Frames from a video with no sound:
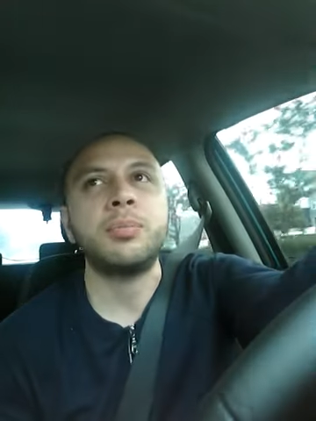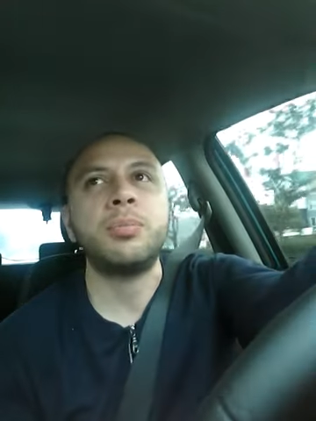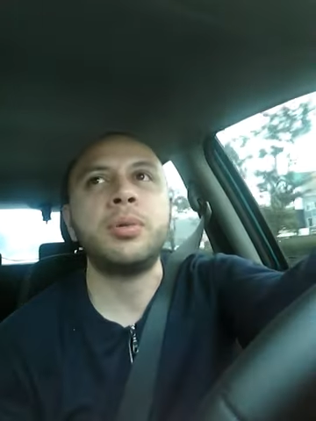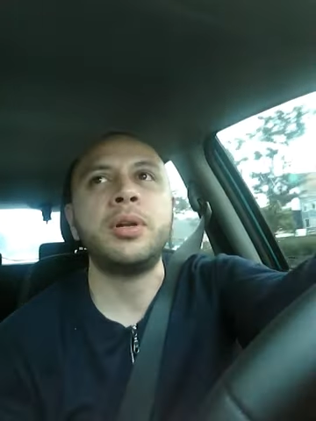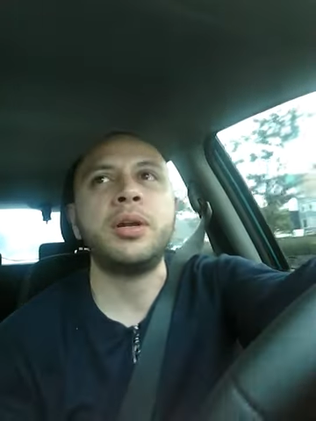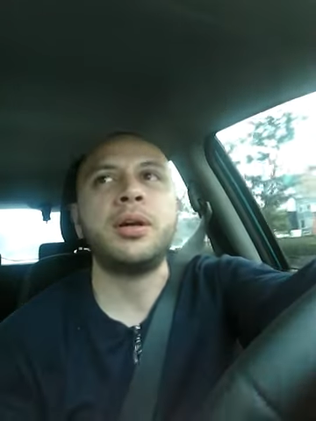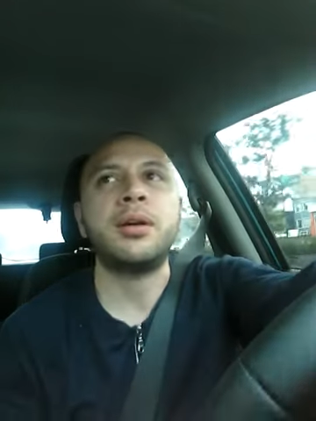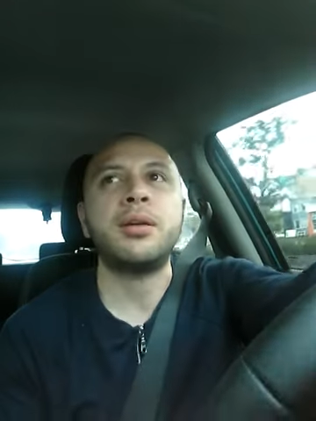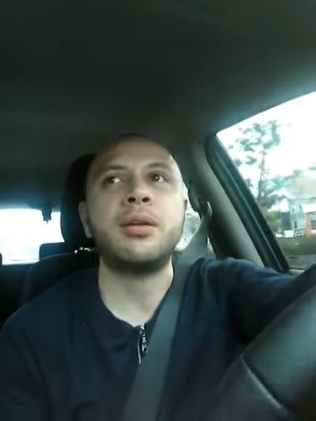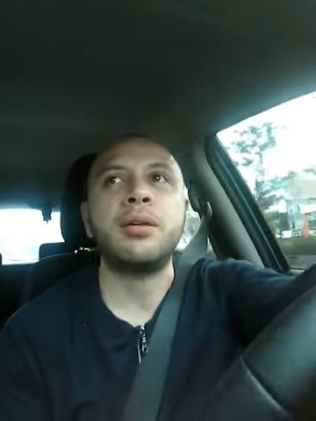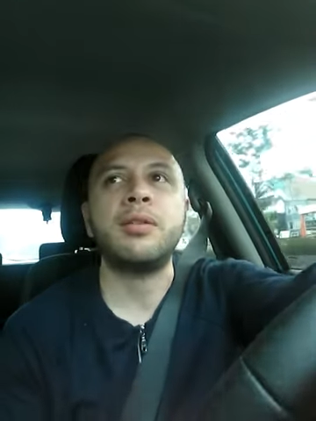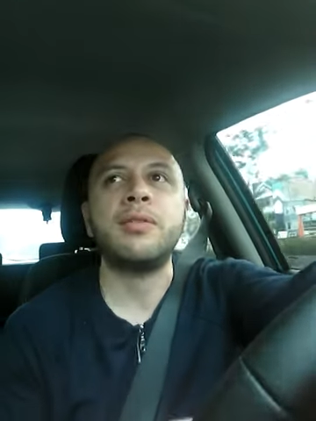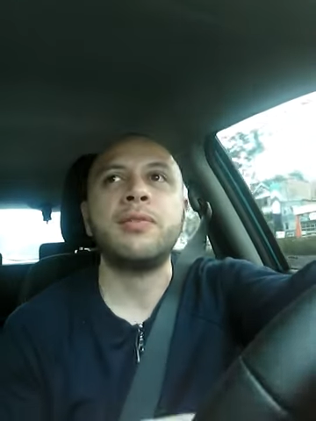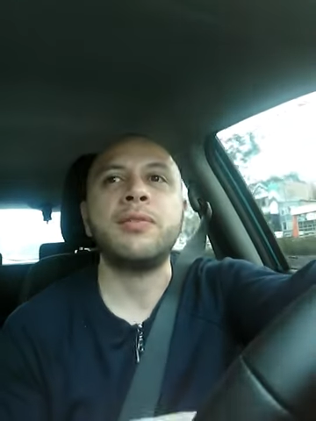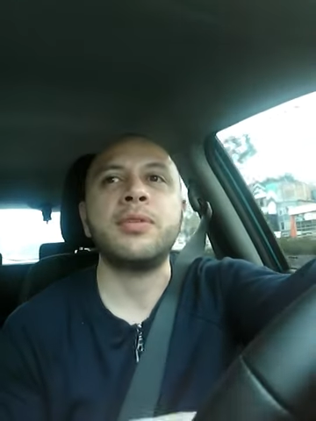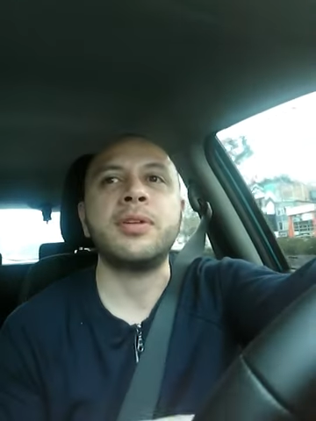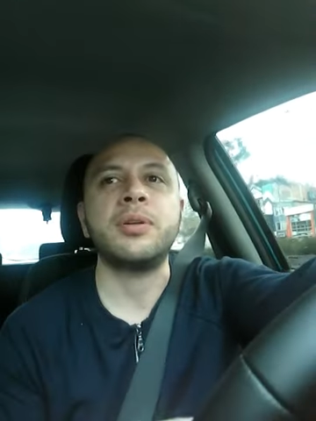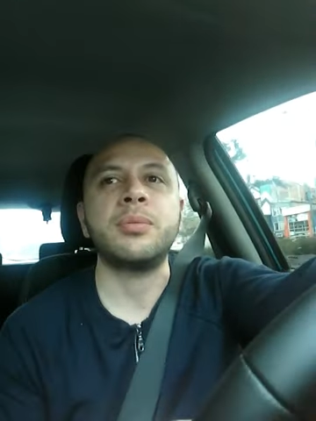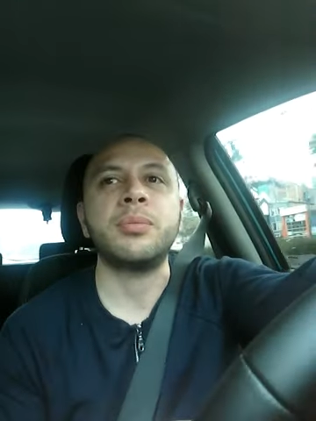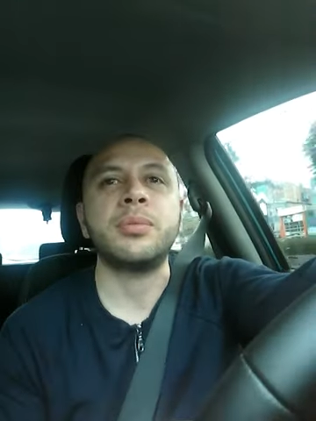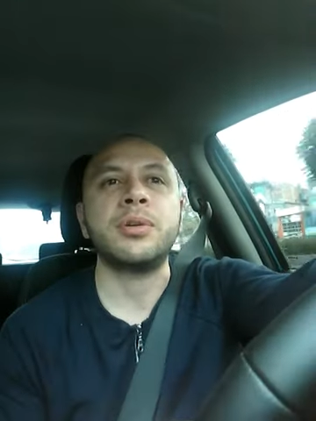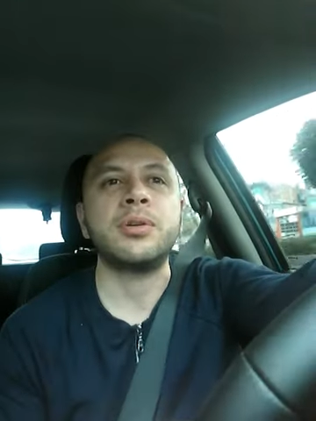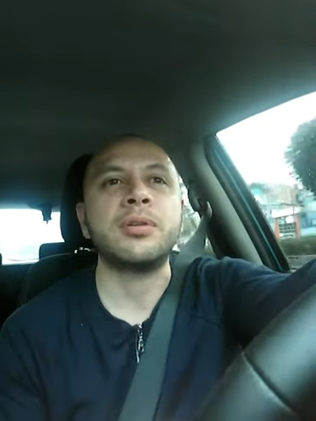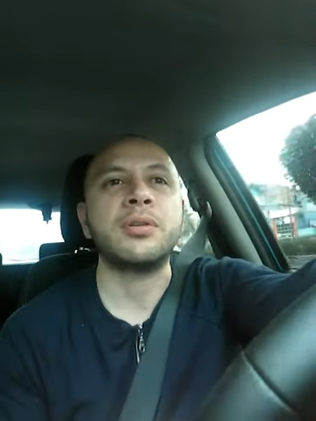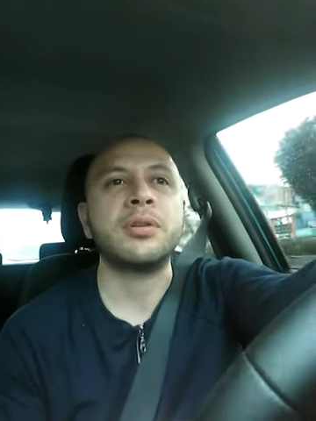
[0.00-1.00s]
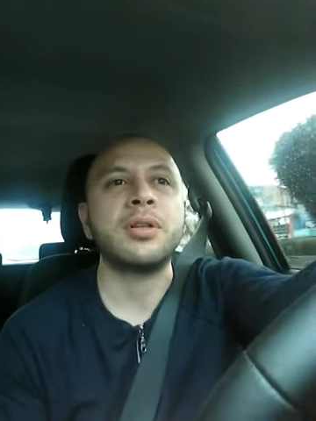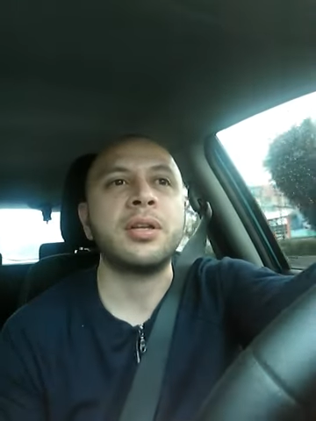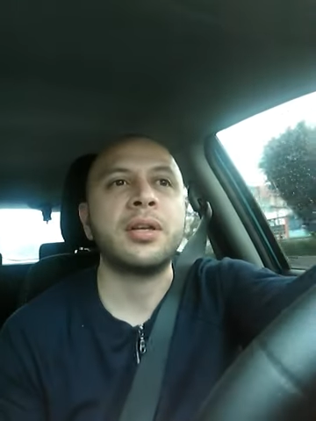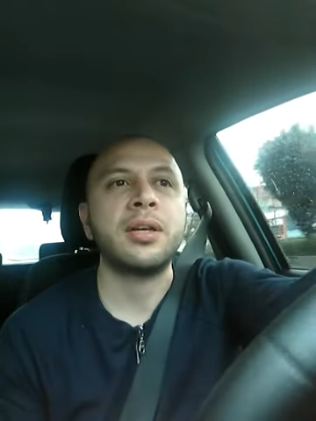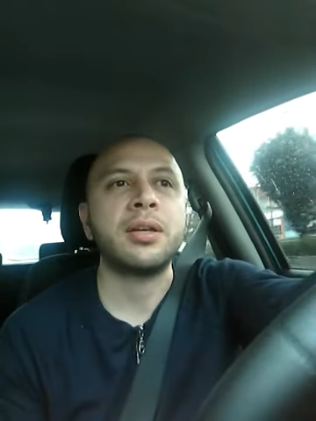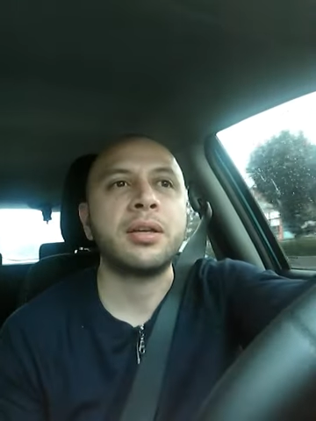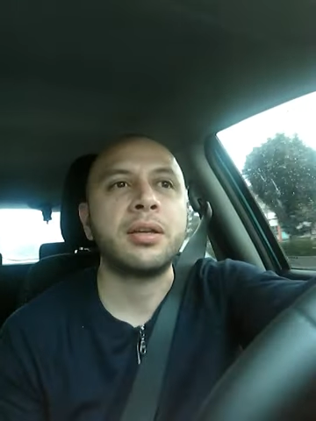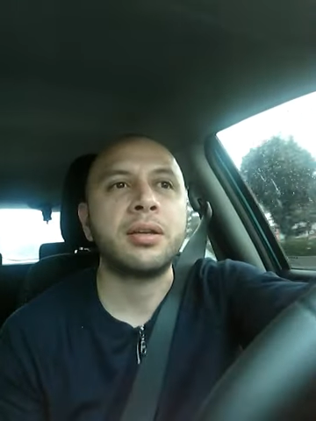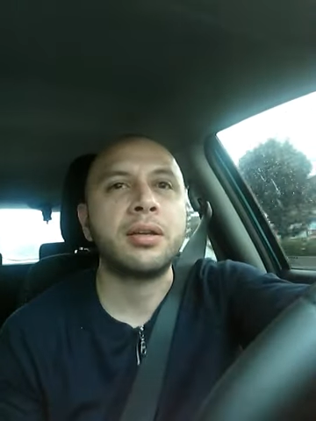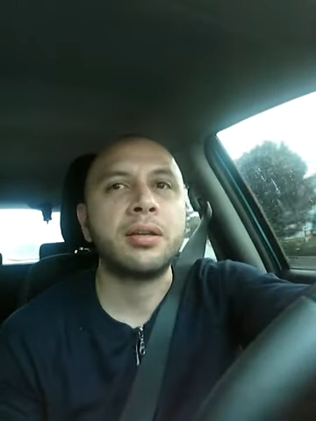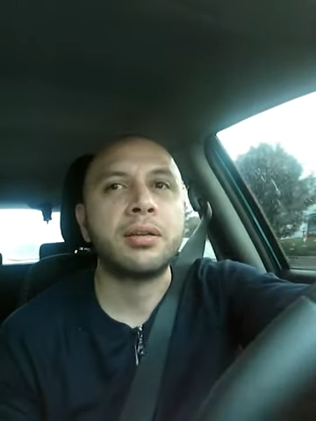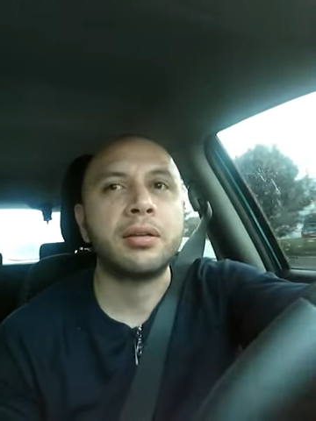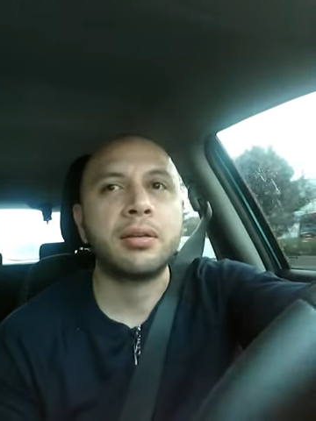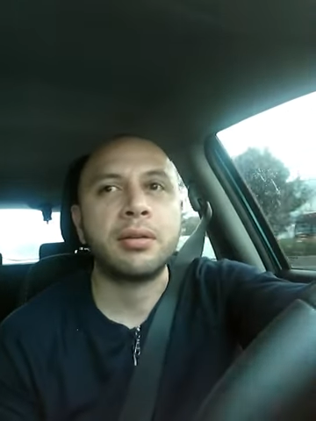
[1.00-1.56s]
plot on females. Like